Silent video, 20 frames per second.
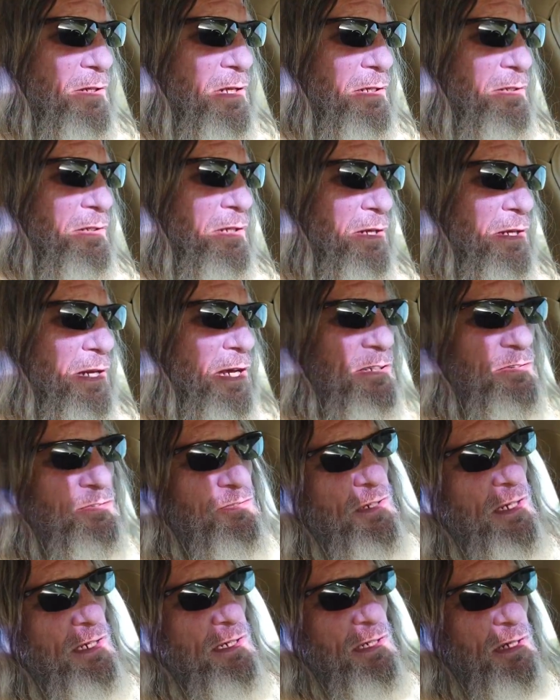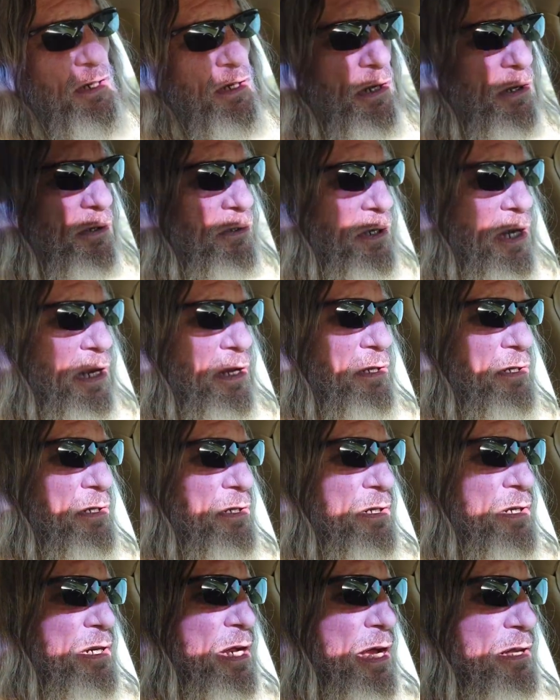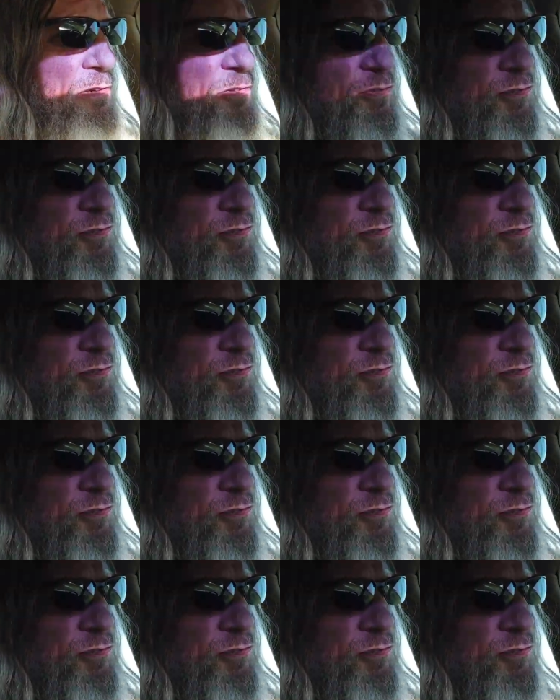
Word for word: And then the next thing you know, get you